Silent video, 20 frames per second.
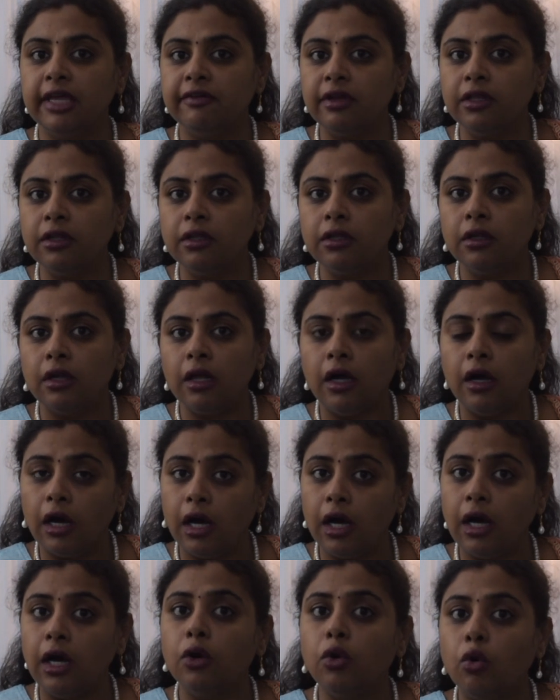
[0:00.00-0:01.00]
given
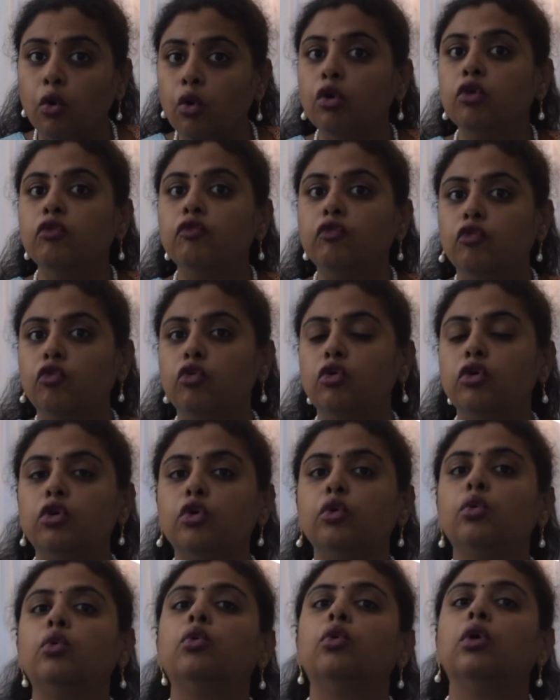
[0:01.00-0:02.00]
her own food
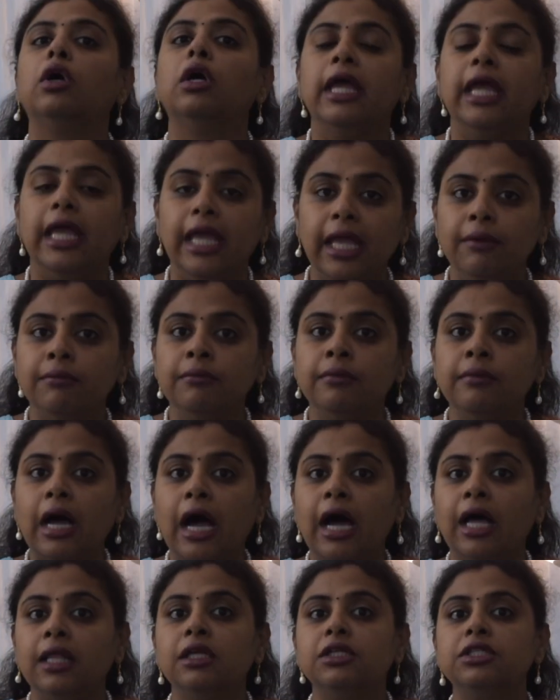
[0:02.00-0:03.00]
to him,
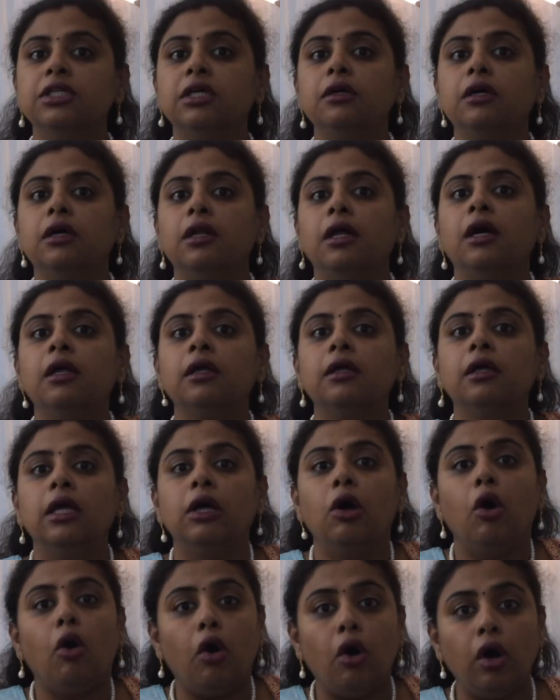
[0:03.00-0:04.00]
Adi Sankara
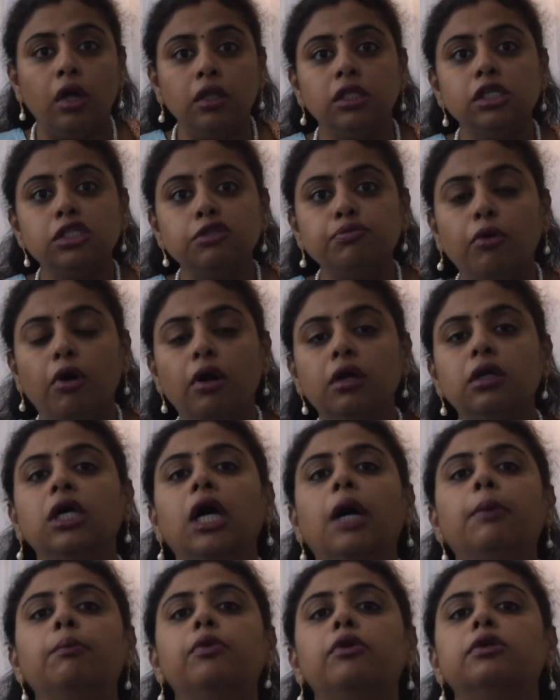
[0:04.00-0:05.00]
on the spot
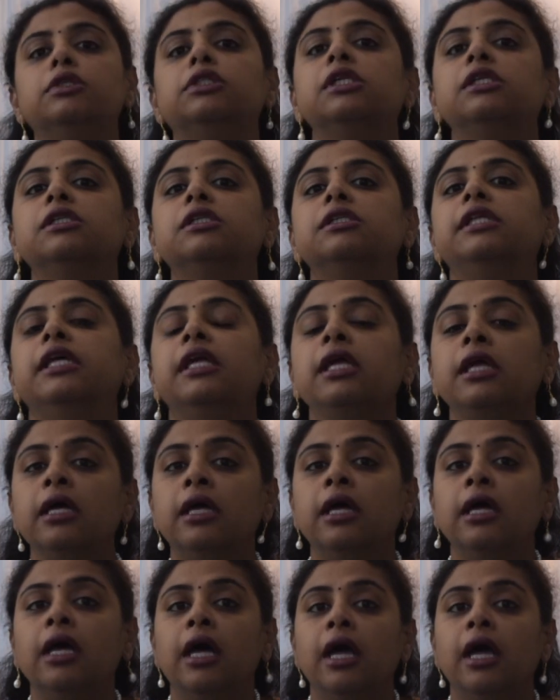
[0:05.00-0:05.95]
composes the